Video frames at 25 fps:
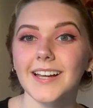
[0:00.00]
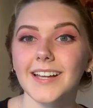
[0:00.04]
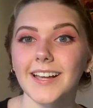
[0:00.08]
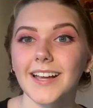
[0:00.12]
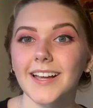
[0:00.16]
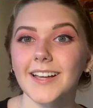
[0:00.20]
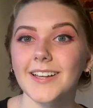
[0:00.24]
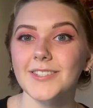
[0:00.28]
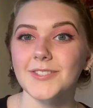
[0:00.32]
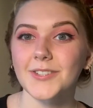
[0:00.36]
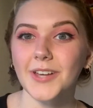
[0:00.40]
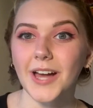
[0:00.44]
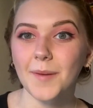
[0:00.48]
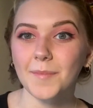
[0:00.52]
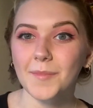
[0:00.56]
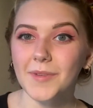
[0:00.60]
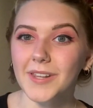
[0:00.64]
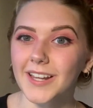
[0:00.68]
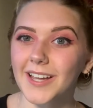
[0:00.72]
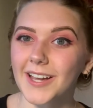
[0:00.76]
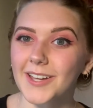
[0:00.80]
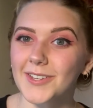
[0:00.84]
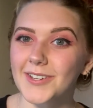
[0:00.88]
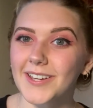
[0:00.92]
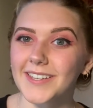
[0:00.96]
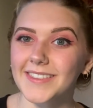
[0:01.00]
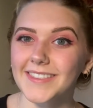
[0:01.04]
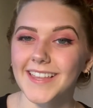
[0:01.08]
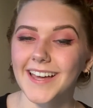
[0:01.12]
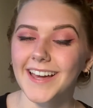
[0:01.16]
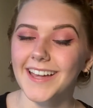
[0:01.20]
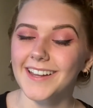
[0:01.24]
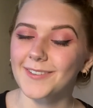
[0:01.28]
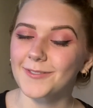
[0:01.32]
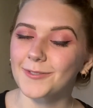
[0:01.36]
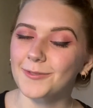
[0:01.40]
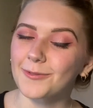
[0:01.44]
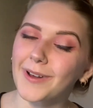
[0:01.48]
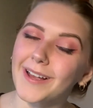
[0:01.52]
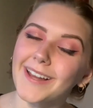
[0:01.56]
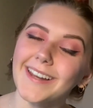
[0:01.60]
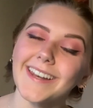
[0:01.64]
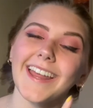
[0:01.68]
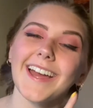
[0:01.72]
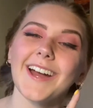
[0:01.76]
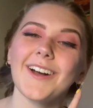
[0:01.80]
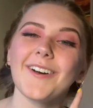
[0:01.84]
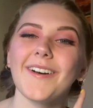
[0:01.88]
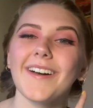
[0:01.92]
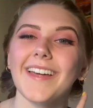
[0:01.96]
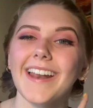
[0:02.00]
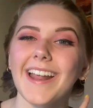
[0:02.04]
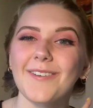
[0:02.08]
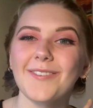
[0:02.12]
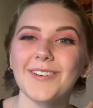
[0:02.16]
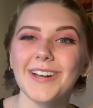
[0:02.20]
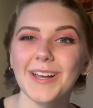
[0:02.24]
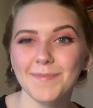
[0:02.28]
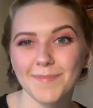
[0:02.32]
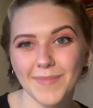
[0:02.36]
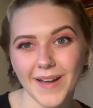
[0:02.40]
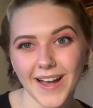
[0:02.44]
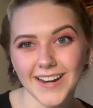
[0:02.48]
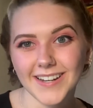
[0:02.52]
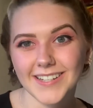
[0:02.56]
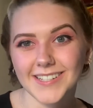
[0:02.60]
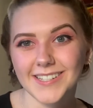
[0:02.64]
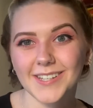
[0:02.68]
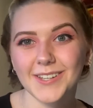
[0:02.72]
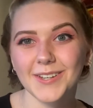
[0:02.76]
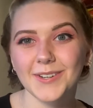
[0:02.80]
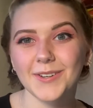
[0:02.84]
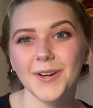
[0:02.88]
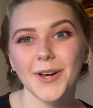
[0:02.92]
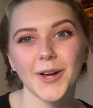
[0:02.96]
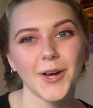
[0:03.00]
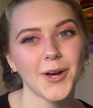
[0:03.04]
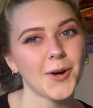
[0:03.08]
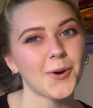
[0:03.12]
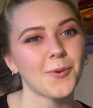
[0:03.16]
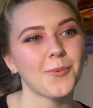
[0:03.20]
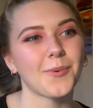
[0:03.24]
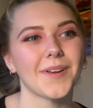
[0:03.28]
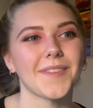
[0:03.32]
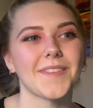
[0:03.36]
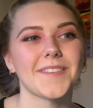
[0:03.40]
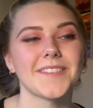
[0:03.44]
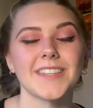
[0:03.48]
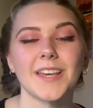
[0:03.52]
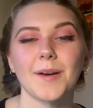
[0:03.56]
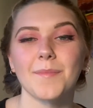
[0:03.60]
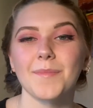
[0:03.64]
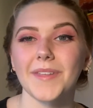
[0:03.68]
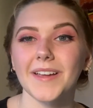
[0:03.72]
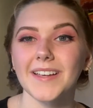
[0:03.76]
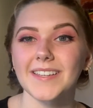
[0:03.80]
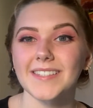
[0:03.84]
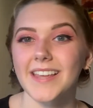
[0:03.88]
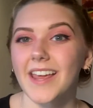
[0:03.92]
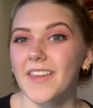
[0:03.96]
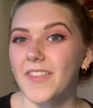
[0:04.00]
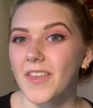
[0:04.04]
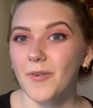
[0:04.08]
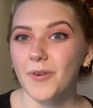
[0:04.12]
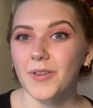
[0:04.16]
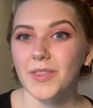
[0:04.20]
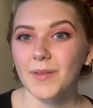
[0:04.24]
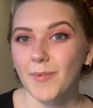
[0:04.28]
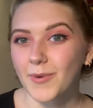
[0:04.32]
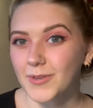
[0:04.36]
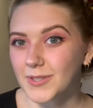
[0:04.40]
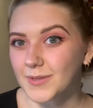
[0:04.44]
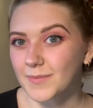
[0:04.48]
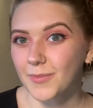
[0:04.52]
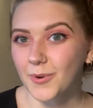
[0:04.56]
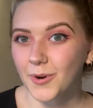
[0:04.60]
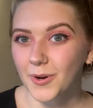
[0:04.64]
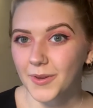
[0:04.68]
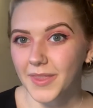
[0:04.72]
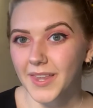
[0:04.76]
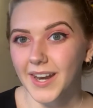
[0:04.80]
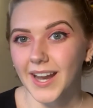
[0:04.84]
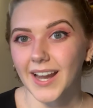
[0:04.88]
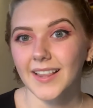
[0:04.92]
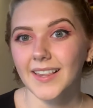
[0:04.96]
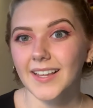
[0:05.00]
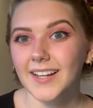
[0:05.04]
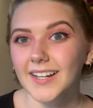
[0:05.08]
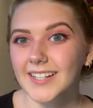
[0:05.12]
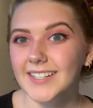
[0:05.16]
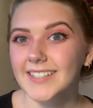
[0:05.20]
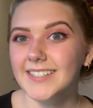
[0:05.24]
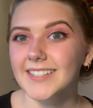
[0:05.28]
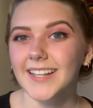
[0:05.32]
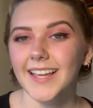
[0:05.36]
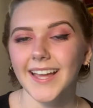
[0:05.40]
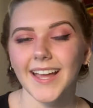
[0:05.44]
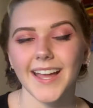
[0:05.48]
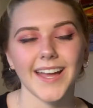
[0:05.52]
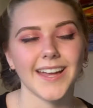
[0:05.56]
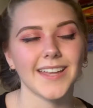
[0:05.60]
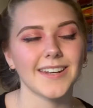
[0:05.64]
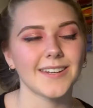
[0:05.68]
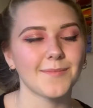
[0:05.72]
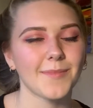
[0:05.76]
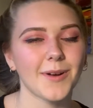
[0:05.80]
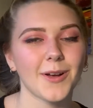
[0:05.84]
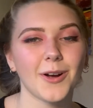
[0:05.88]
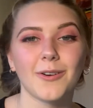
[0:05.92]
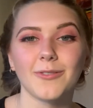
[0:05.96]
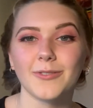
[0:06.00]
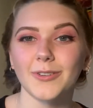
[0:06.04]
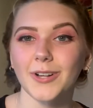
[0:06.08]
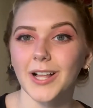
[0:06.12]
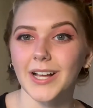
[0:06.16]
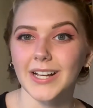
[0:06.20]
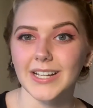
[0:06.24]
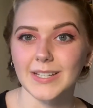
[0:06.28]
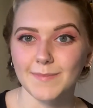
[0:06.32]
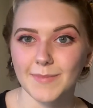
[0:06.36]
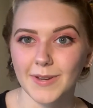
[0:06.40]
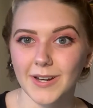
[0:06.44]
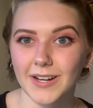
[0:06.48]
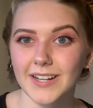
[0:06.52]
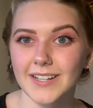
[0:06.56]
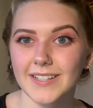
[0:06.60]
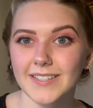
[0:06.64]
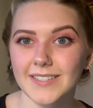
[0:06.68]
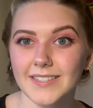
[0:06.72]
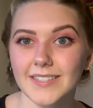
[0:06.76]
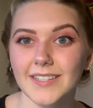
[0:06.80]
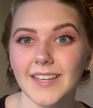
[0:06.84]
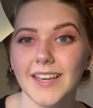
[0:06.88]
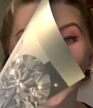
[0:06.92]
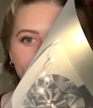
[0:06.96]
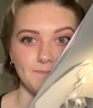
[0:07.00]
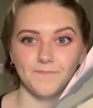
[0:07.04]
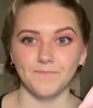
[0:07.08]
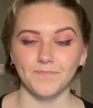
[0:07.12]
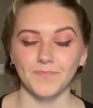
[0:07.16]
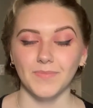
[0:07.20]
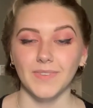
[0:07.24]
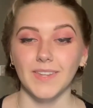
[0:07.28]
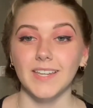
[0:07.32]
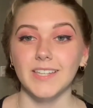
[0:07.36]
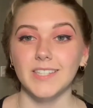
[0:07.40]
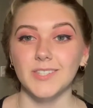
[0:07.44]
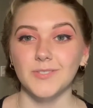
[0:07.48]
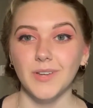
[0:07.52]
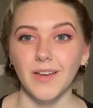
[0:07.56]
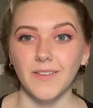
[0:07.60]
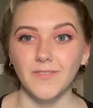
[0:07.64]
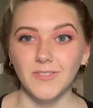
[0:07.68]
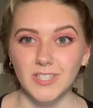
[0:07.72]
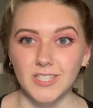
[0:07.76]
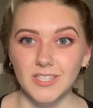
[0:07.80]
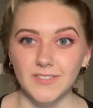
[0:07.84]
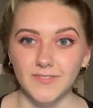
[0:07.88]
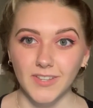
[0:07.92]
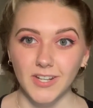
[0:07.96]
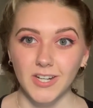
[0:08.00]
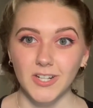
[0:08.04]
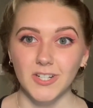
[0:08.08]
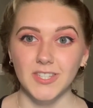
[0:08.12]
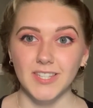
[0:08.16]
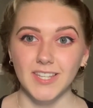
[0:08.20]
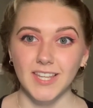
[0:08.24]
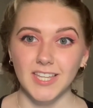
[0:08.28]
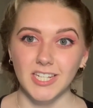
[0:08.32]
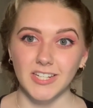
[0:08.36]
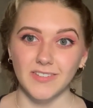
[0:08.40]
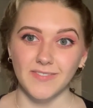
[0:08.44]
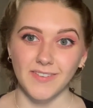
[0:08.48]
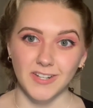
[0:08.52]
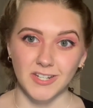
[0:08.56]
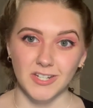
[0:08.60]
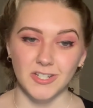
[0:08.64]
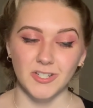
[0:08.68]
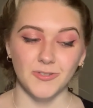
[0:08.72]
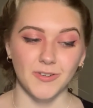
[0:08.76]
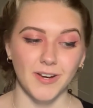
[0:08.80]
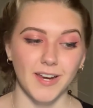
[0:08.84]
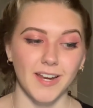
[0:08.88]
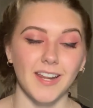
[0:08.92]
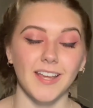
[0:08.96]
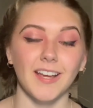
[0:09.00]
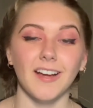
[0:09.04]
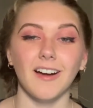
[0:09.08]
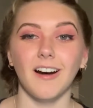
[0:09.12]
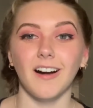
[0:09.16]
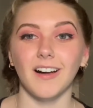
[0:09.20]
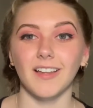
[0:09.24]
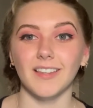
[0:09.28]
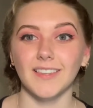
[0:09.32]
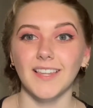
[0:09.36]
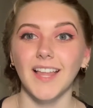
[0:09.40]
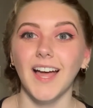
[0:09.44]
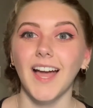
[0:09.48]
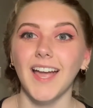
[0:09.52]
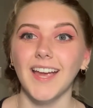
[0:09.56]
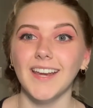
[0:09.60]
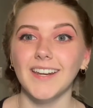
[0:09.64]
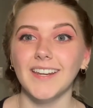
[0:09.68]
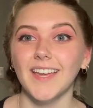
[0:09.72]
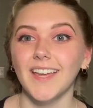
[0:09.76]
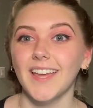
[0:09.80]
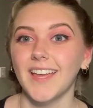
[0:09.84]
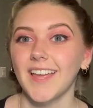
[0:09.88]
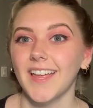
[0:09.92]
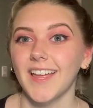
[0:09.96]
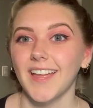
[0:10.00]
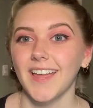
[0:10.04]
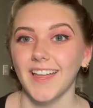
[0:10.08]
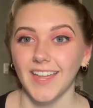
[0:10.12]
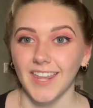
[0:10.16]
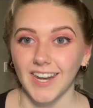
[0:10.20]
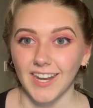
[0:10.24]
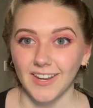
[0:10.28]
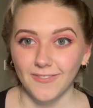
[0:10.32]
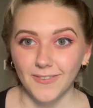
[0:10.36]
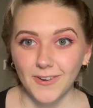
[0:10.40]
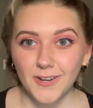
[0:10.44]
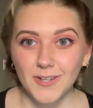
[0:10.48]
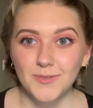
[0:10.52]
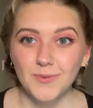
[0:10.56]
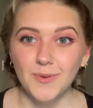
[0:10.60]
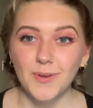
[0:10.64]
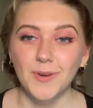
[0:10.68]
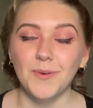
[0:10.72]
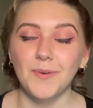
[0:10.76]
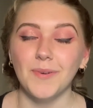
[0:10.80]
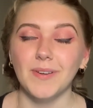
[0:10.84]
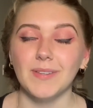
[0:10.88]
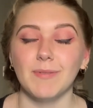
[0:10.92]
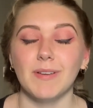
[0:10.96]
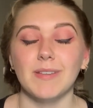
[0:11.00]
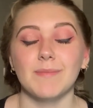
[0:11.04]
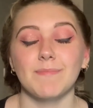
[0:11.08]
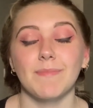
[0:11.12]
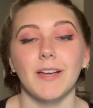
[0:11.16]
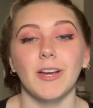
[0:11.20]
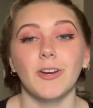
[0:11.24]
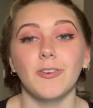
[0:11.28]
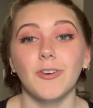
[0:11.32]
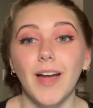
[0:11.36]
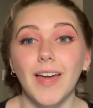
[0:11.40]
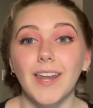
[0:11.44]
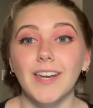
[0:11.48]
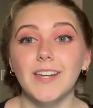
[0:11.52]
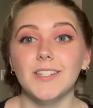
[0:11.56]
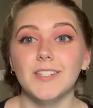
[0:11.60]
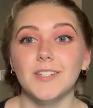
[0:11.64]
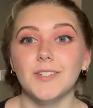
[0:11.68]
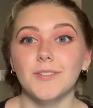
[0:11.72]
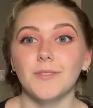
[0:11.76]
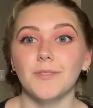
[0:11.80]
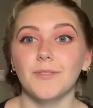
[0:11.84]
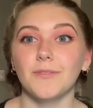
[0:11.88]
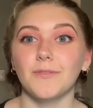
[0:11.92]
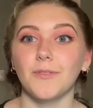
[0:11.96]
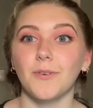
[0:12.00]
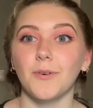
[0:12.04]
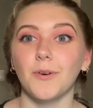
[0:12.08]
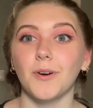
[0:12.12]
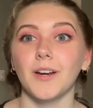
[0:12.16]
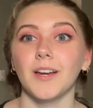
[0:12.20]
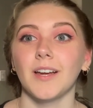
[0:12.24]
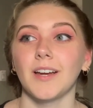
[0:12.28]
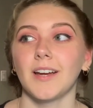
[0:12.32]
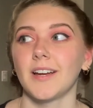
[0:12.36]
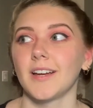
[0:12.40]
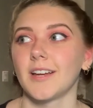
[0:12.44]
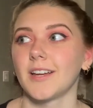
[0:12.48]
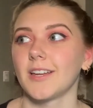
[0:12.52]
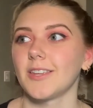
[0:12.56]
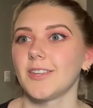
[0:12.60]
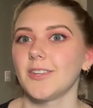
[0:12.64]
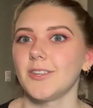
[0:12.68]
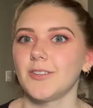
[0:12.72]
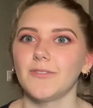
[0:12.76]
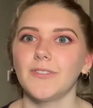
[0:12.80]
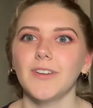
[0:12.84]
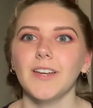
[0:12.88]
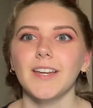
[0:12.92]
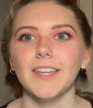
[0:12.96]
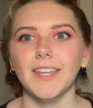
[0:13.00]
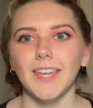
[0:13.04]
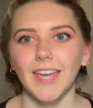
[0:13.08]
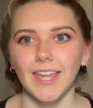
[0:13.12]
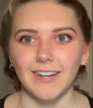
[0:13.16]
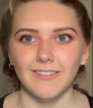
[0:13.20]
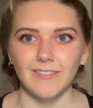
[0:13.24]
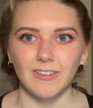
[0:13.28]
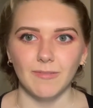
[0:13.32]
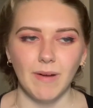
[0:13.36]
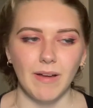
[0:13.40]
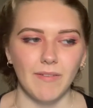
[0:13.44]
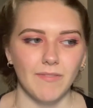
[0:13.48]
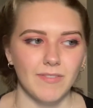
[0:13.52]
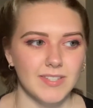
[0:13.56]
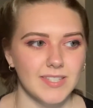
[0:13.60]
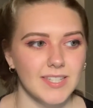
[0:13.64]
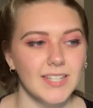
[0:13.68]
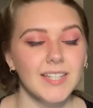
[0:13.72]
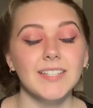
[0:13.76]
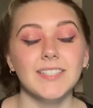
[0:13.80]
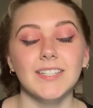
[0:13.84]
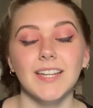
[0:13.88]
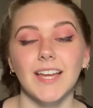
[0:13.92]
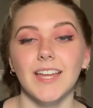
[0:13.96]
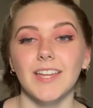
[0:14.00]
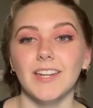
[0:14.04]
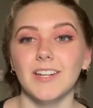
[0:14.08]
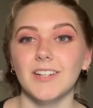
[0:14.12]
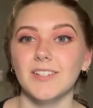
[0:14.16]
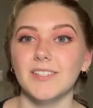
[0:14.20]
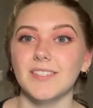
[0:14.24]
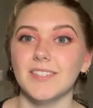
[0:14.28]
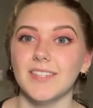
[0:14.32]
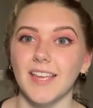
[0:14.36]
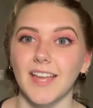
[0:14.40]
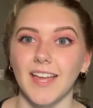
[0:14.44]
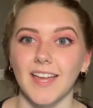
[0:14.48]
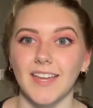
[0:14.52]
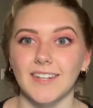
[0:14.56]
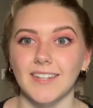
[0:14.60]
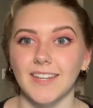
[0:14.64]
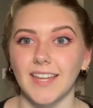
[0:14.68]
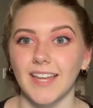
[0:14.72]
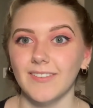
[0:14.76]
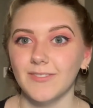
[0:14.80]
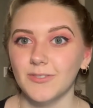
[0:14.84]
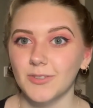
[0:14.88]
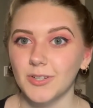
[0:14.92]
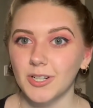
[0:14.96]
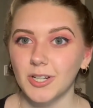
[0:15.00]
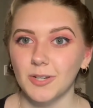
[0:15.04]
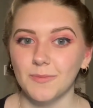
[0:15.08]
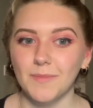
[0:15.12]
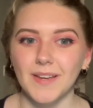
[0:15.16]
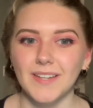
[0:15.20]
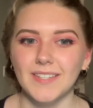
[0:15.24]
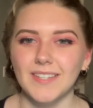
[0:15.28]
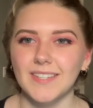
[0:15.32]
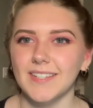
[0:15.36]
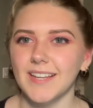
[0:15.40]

So I'm going to go take that right now, and I will get back to you with some things that I thought were the most important that I learned and my overall experience. So I've just finished the intervention training online, and I first wanted to express my gratitude for UVic and for my facilitators and everyone who makes these